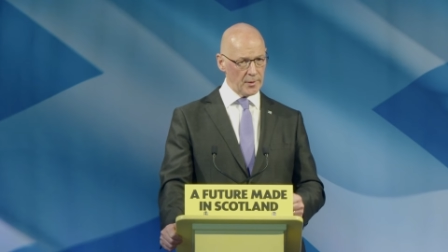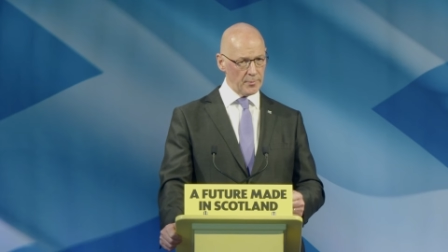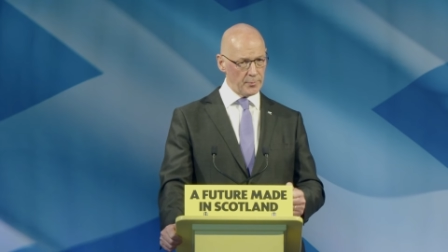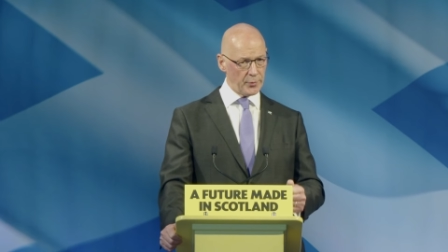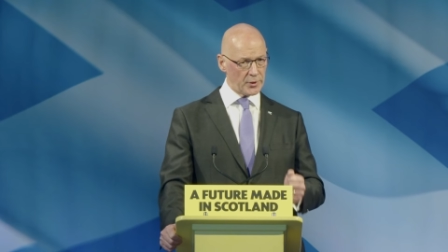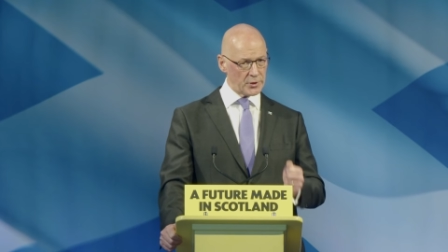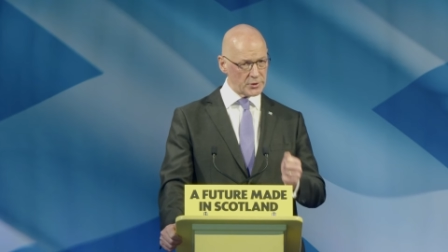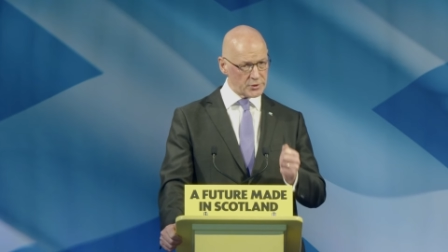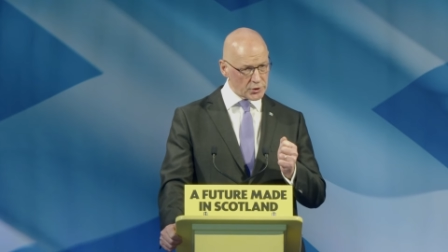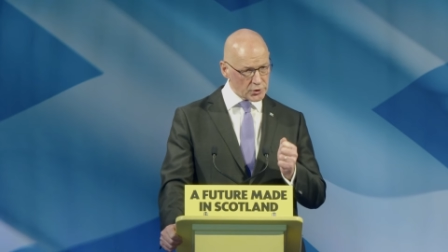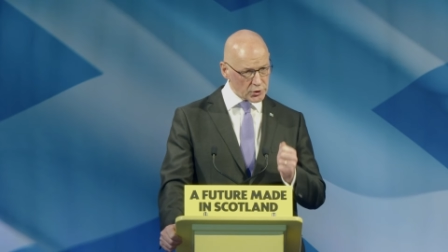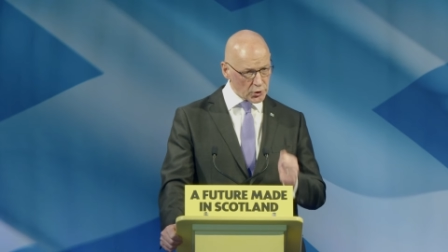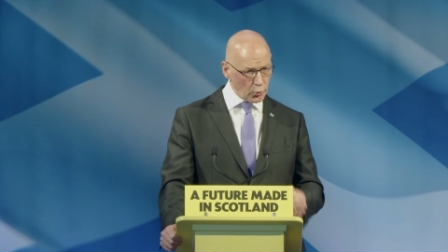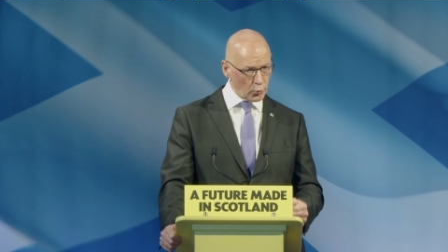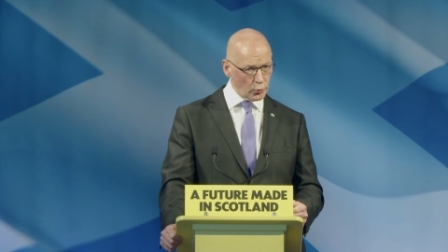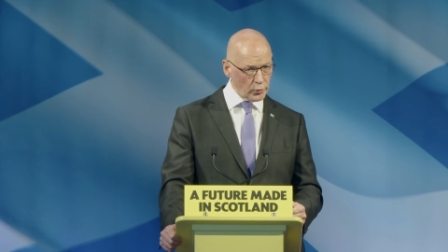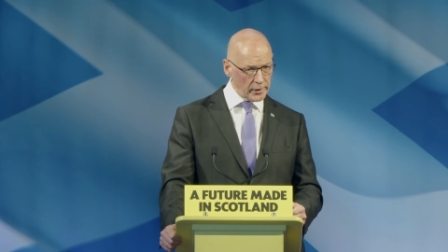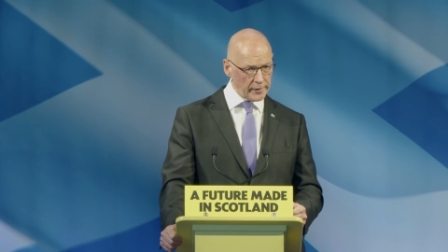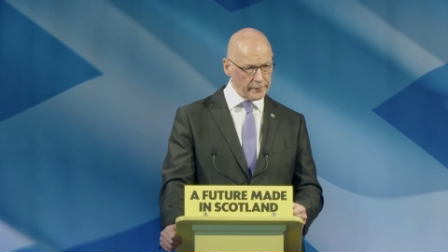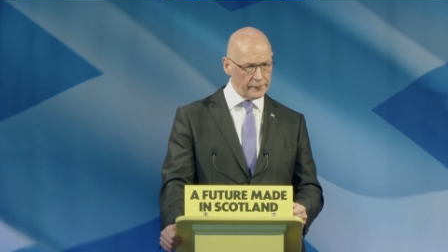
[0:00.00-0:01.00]
because it's
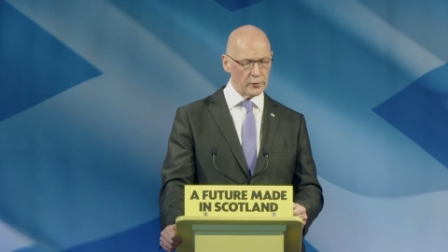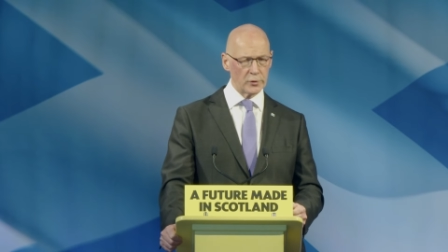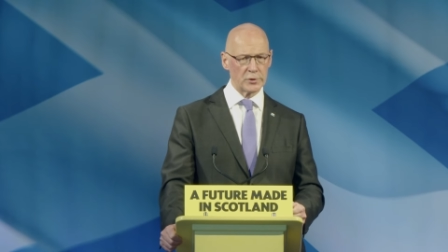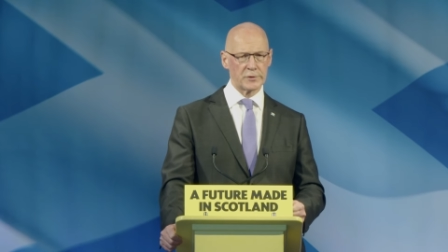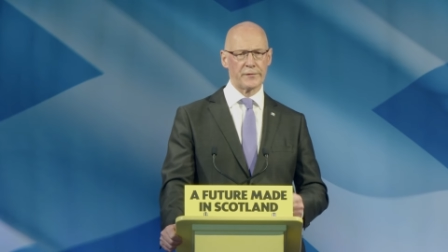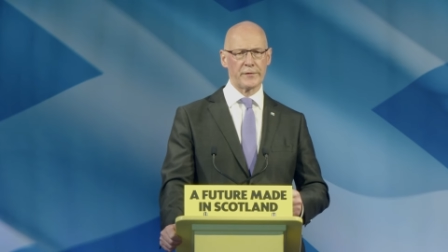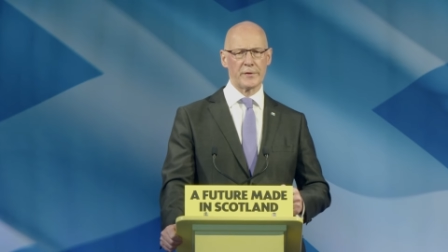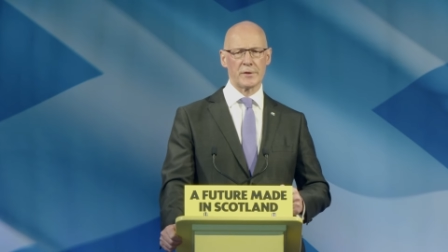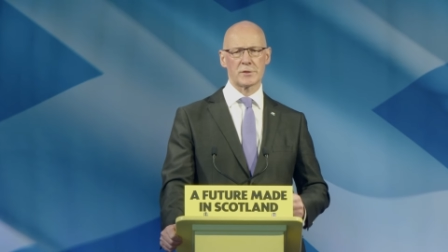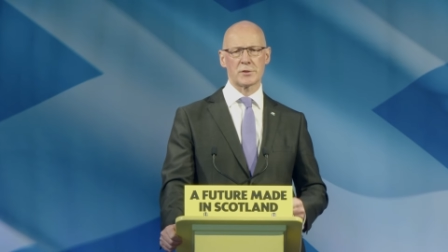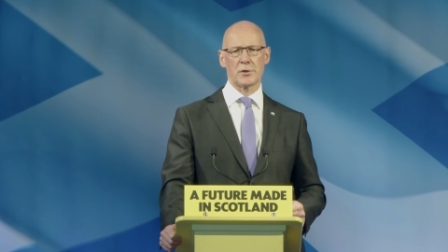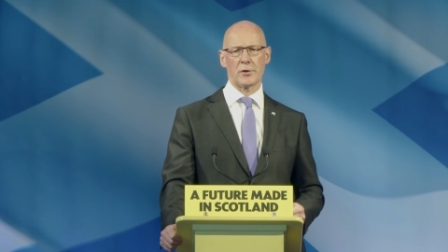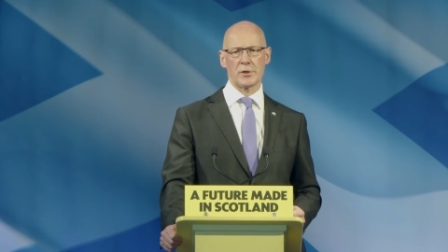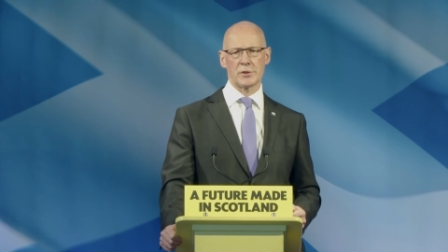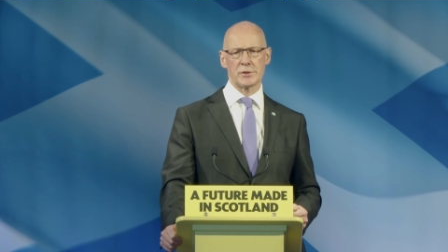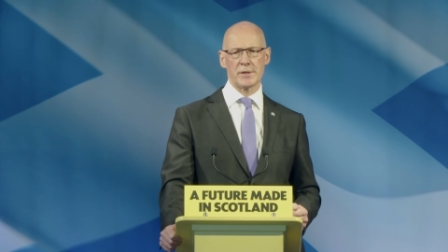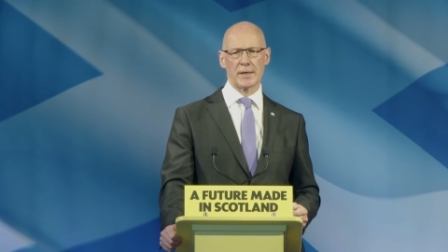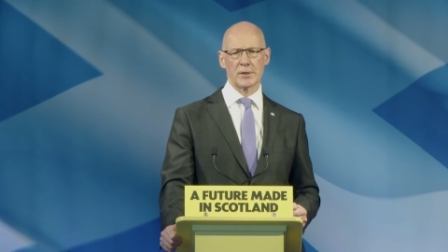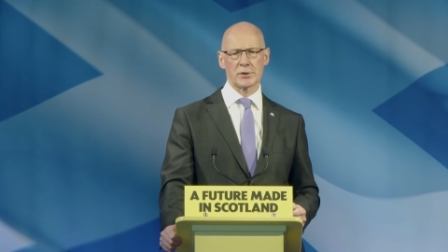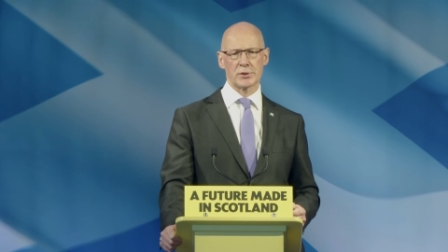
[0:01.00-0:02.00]
only votes for the
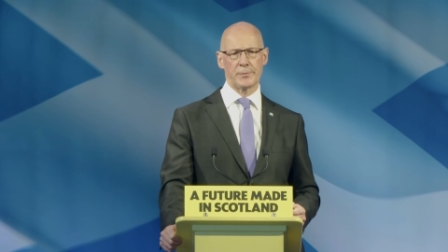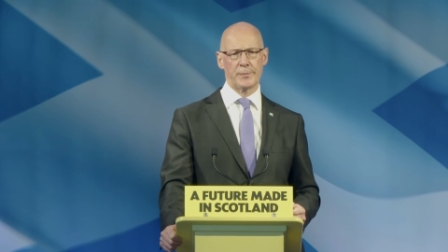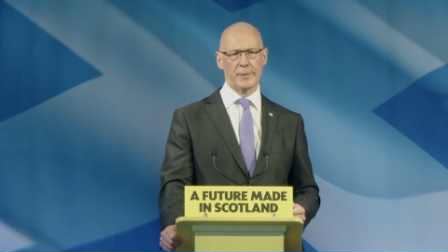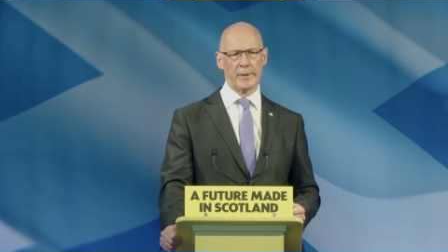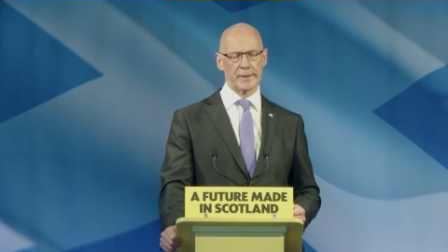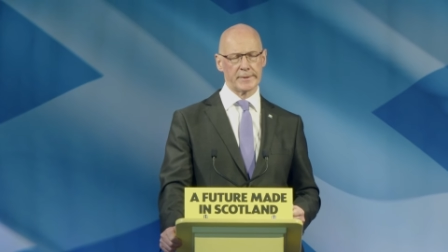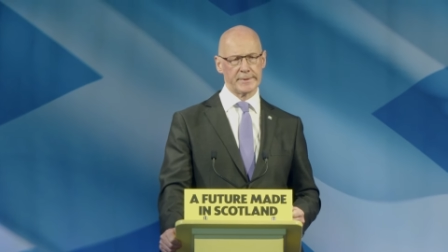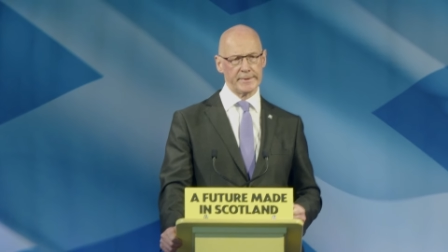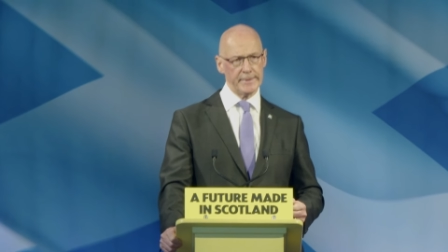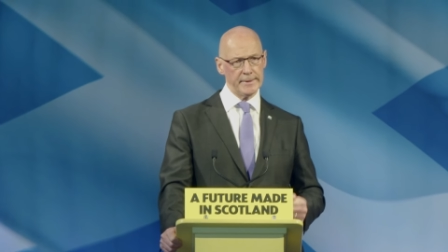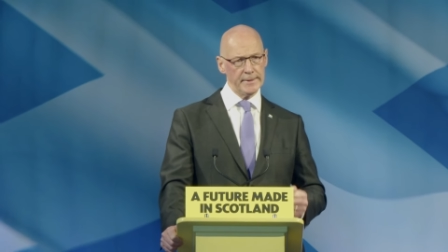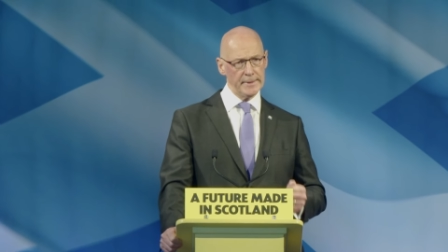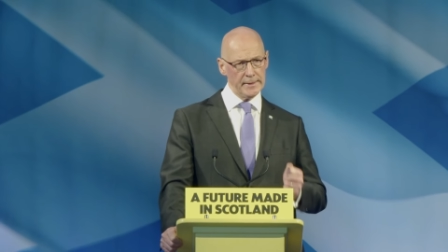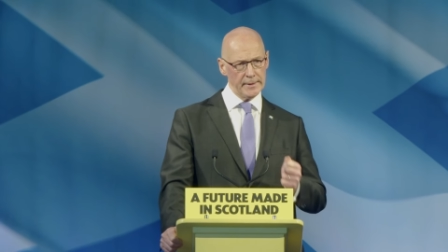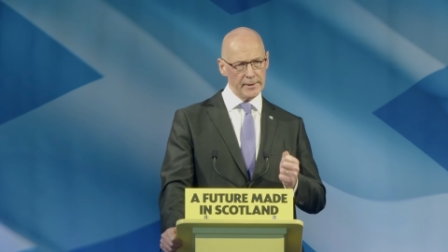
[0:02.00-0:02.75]
Scottish National Party